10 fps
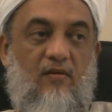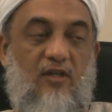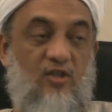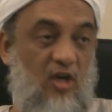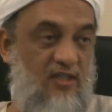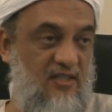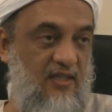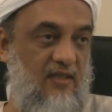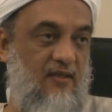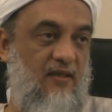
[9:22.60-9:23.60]

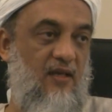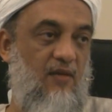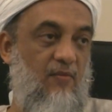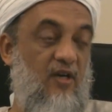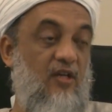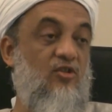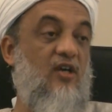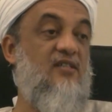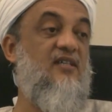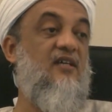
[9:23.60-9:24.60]
Rejoicing, but
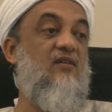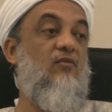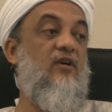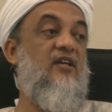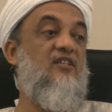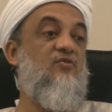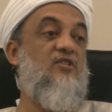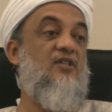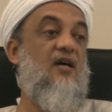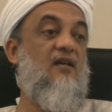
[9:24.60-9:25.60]
rejoicing in ways
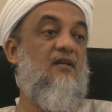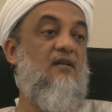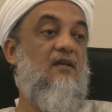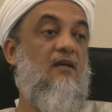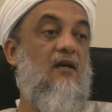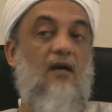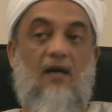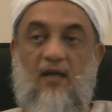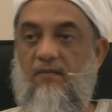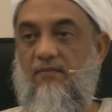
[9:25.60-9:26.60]
which are
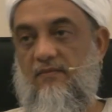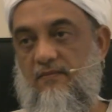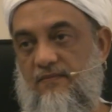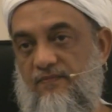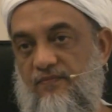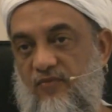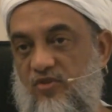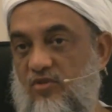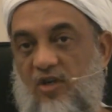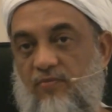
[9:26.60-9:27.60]
haram,
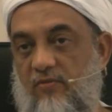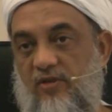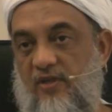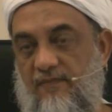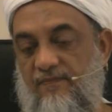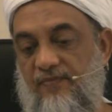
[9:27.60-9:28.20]
which are not permitted.